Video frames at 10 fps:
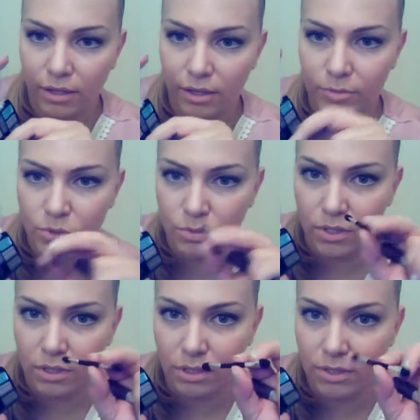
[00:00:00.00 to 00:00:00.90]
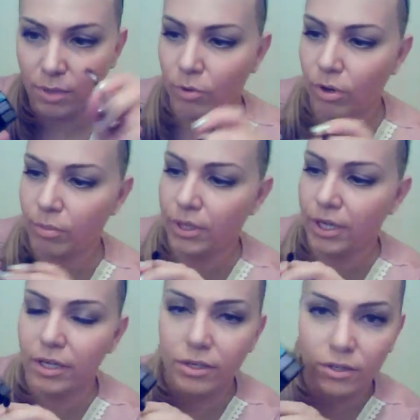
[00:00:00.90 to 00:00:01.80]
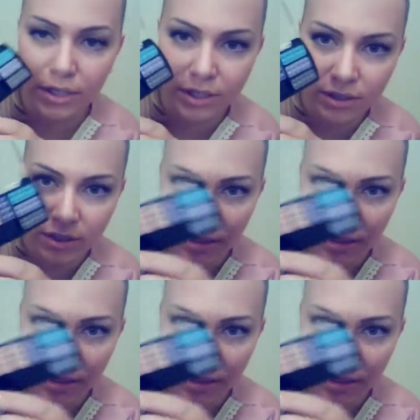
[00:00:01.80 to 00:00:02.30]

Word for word: comes with a double applicator and